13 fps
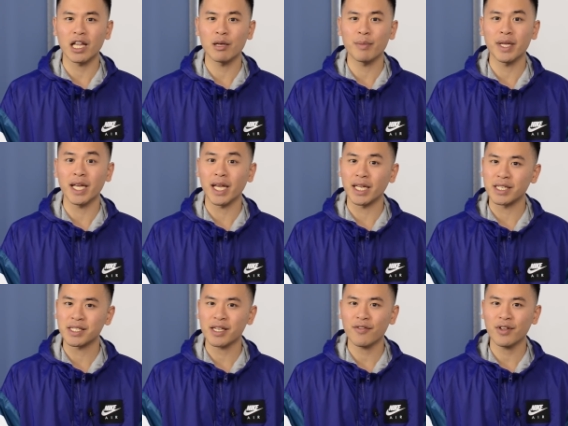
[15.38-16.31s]
Element
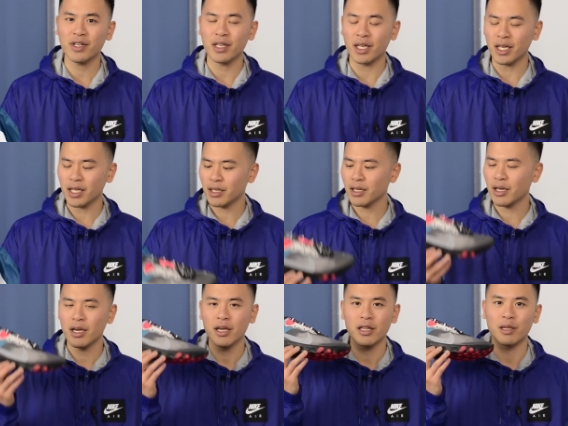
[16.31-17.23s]
87 in
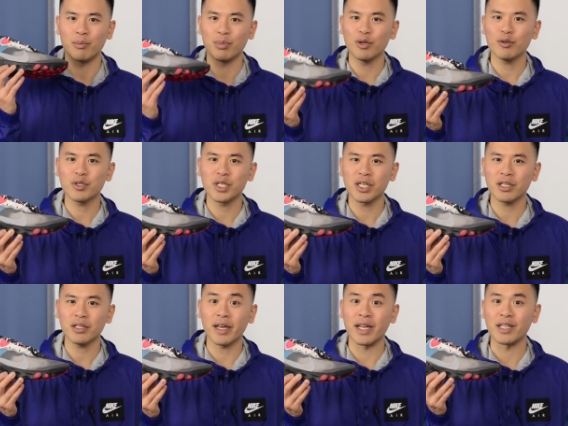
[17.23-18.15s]
the blue
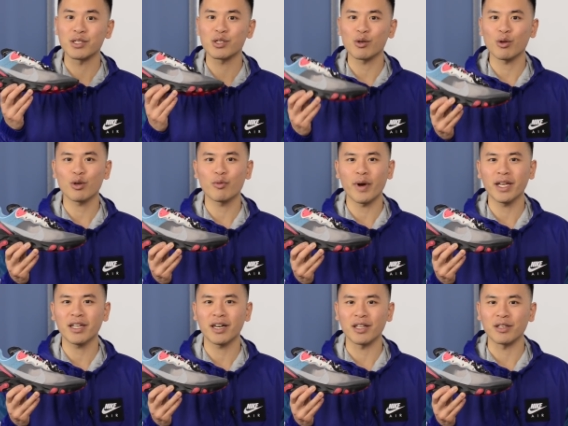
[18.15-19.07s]
chill and solar
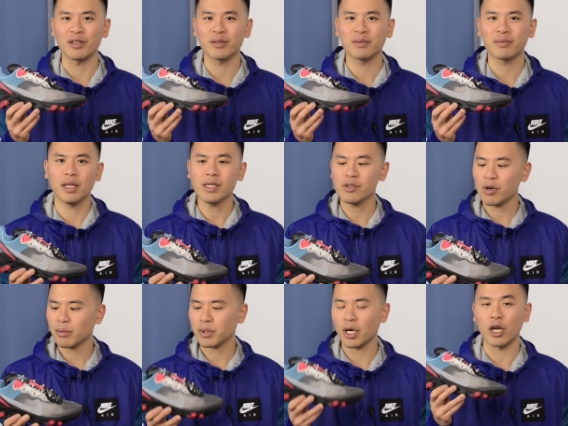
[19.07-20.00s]
red color. These
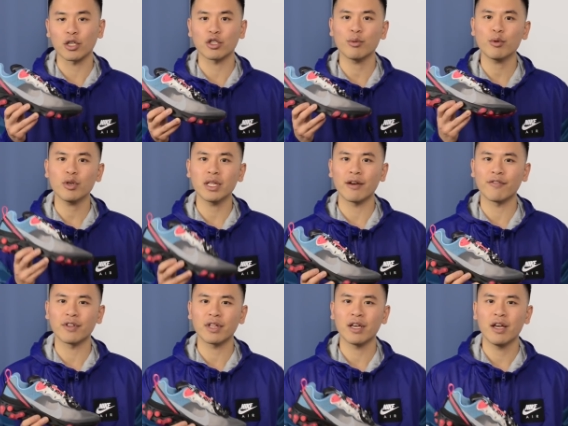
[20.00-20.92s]
dropped on October
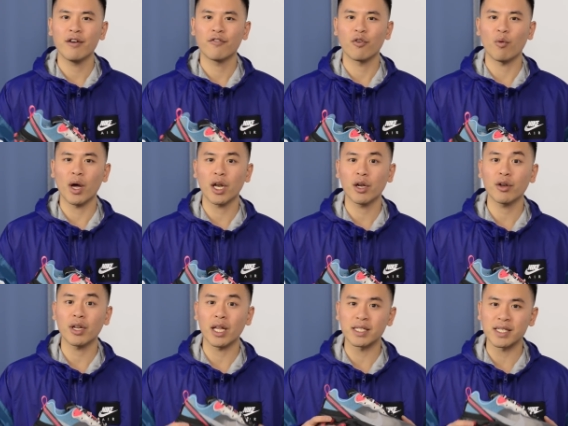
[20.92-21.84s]
11th for
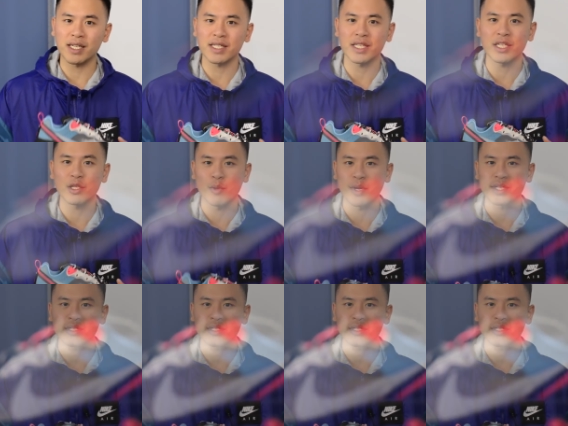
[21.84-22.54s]
160 US